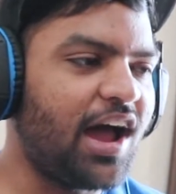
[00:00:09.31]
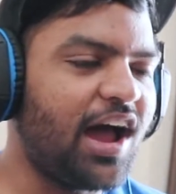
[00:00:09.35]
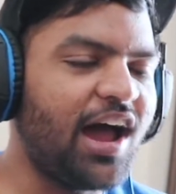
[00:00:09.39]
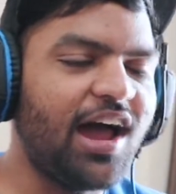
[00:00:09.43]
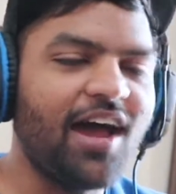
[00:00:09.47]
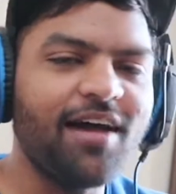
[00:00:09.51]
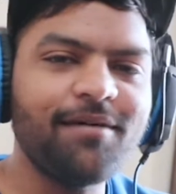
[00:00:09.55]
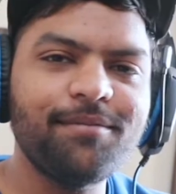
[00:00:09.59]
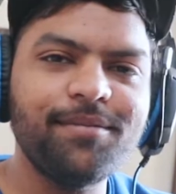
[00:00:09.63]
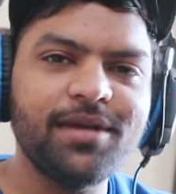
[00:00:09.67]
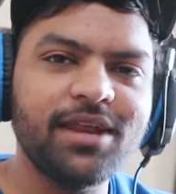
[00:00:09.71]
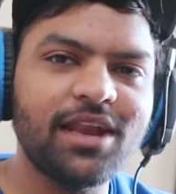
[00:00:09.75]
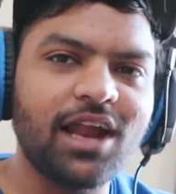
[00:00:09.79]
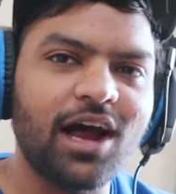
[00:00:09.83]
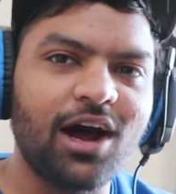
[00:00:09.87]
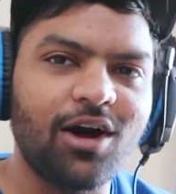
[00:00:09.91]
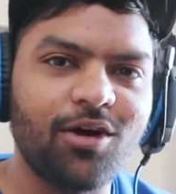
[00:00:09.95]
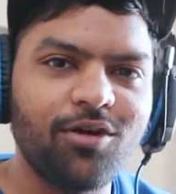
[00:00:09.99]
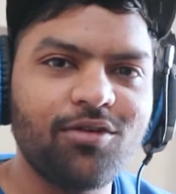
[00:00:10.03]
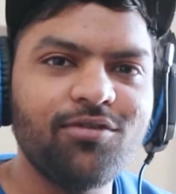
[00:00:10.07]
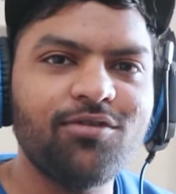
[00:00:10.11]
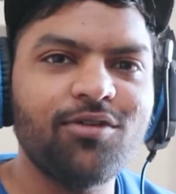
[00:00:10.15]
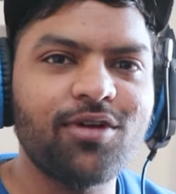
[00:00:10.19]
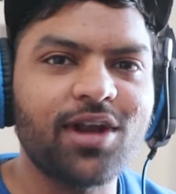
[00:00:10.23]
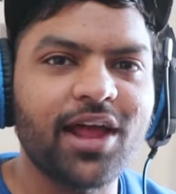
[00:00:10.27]
I have been
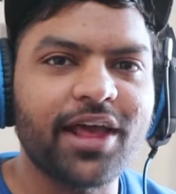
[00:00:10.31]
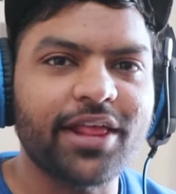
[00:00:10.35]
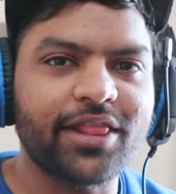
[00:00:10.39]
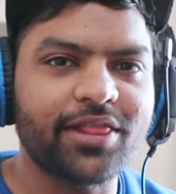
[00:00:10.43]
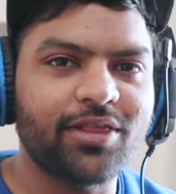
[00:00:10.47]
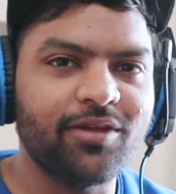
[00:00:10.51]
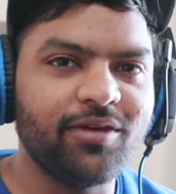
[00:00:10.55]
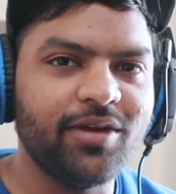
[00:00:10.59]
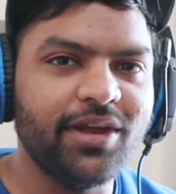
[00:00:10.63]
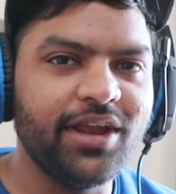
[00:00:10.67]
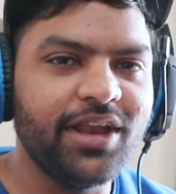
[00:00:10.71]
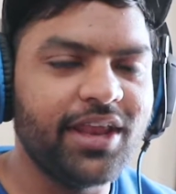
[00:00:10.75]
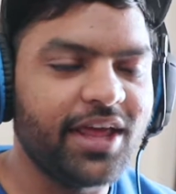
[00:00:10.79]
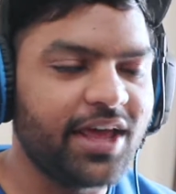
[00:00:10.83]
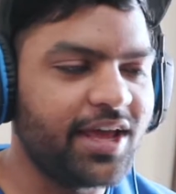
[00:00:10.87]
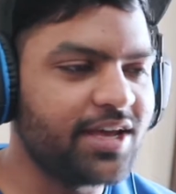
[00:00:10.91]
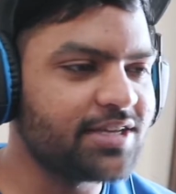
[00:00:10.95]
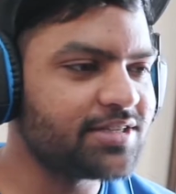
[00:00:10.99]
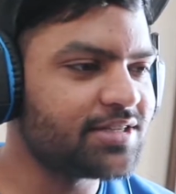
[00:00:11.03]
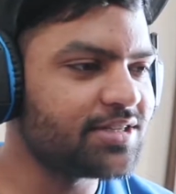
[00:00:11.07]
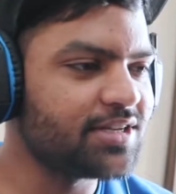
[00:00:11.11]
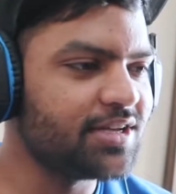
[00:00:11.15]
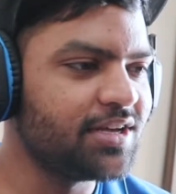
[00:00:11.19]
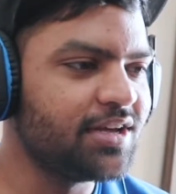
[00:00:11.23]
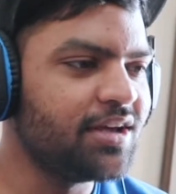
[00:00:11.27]
out for like 3
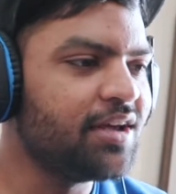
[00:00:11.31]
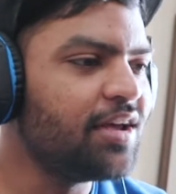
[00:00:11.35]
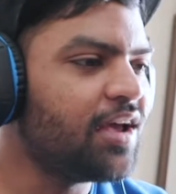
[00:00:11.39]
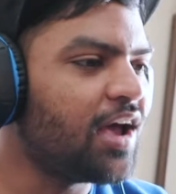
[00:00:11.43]
days.